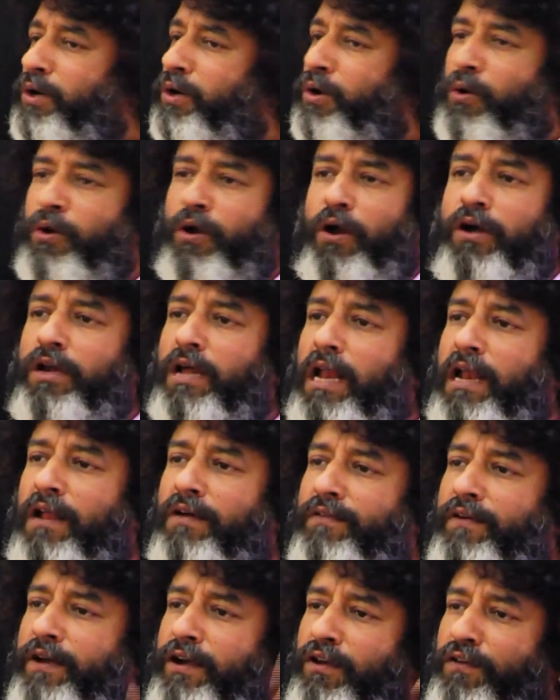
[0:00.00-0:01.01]
Do not
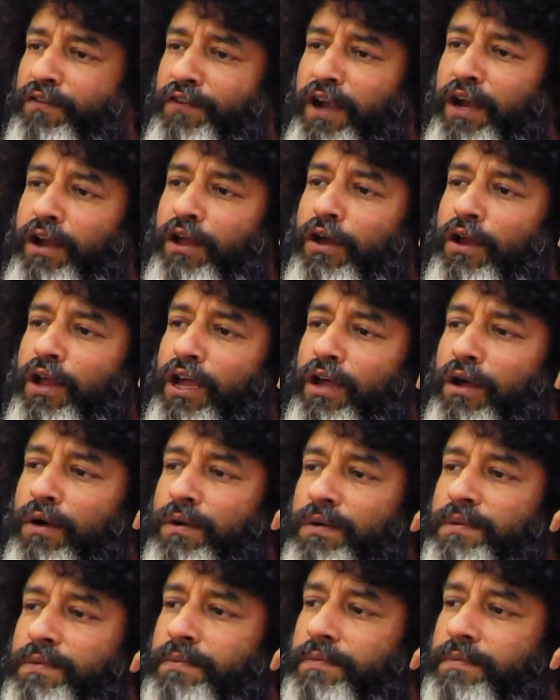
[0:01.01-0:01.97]
allow it to feed your ego.